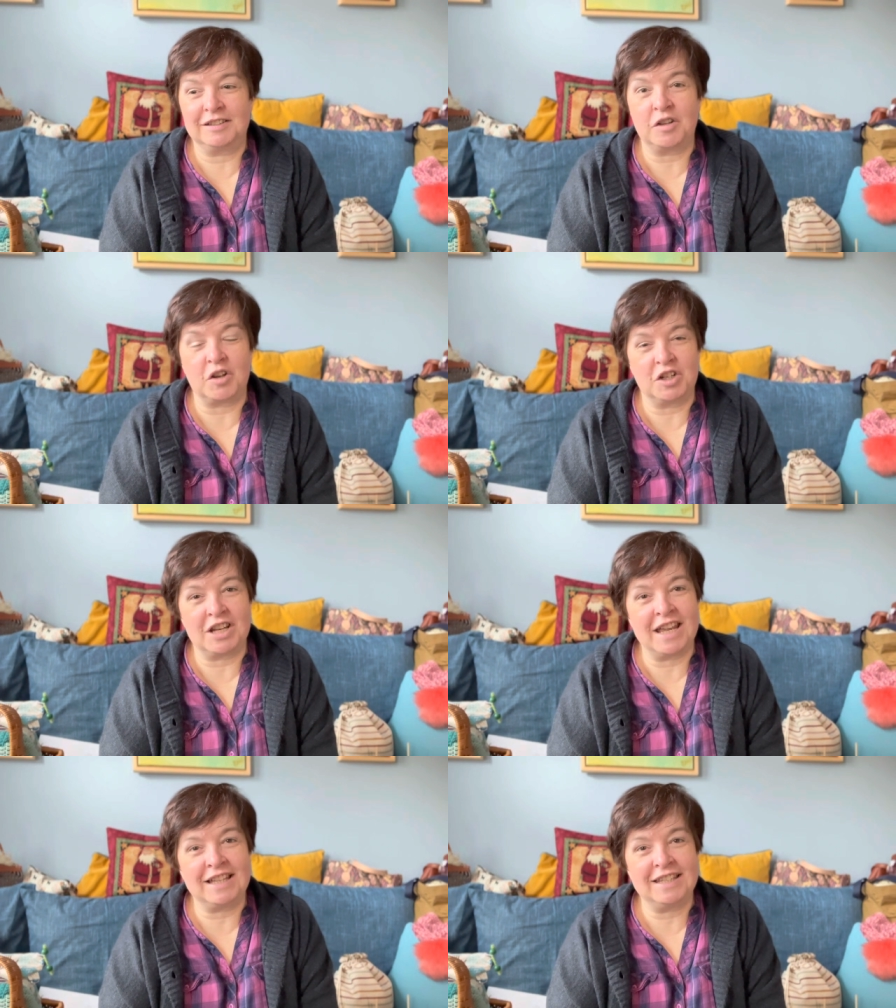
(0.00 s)

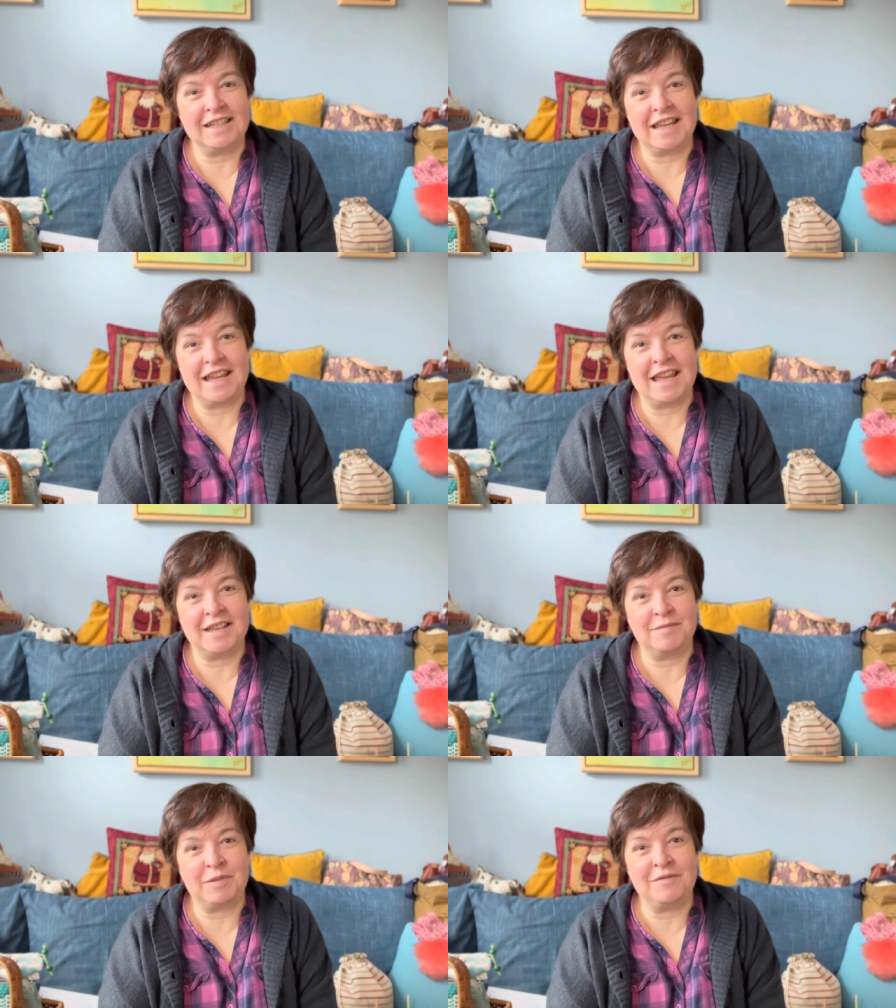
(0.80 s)
godchild
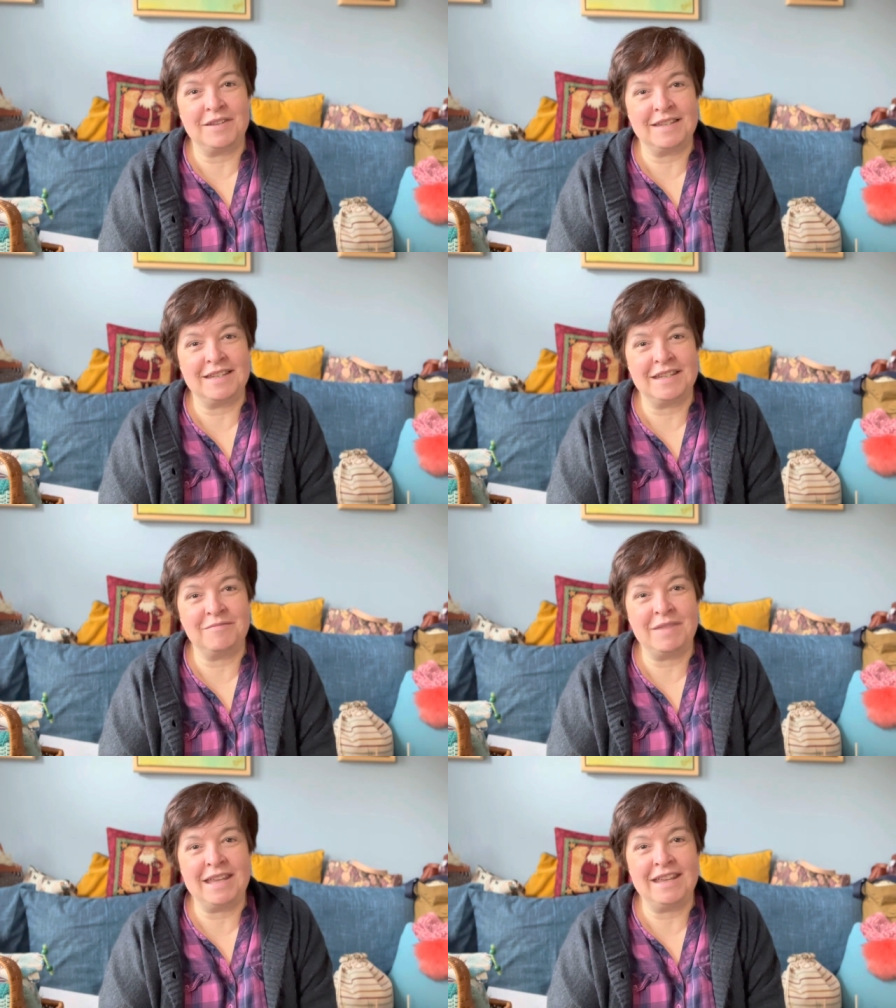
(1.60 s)
has been visiting
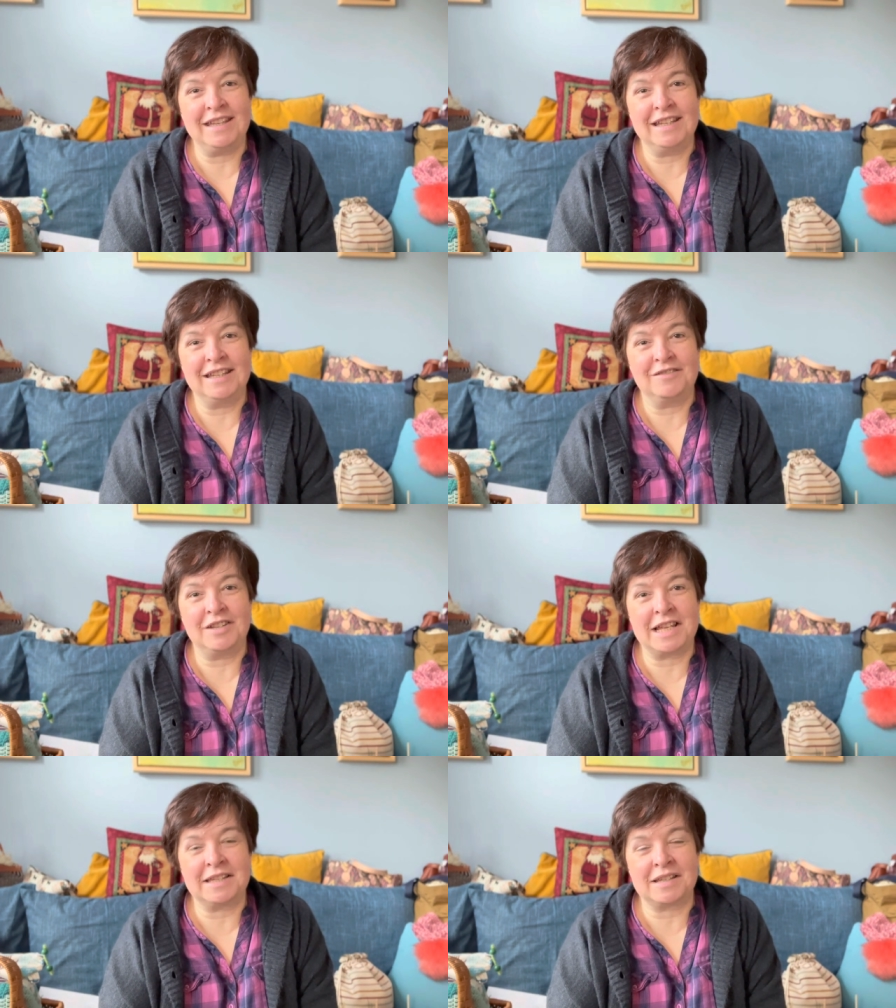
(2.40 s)
me the
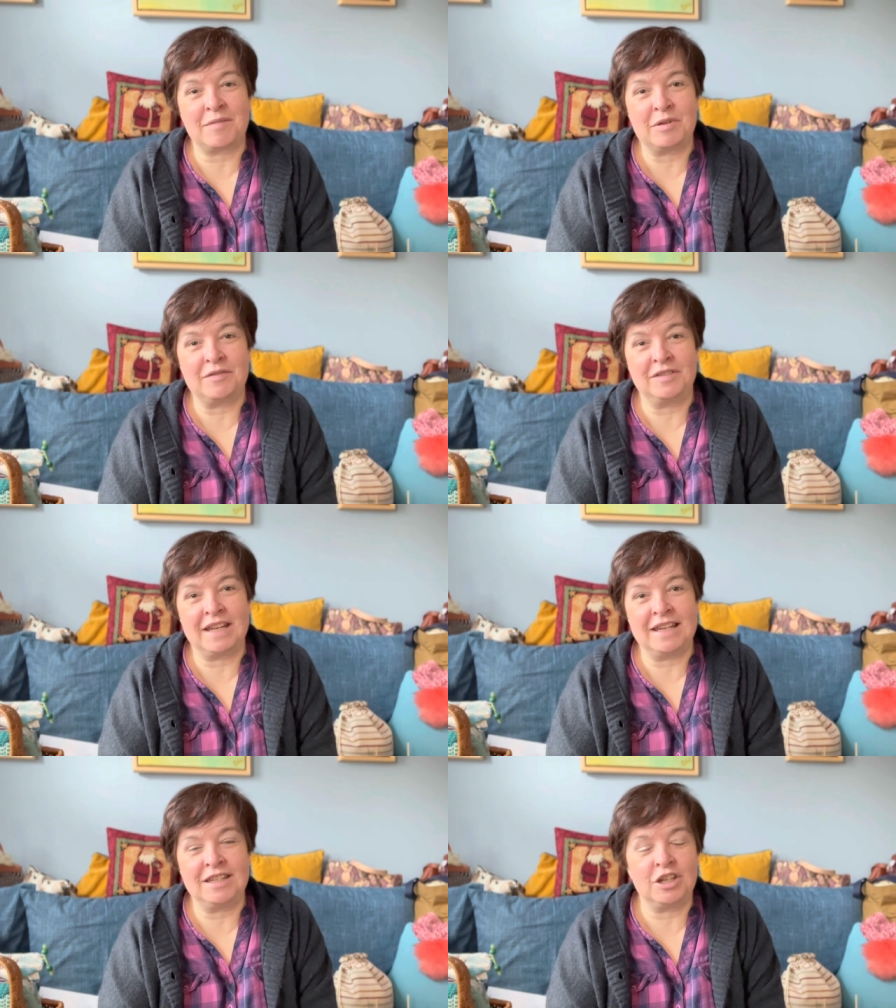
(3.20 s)
last couple of days.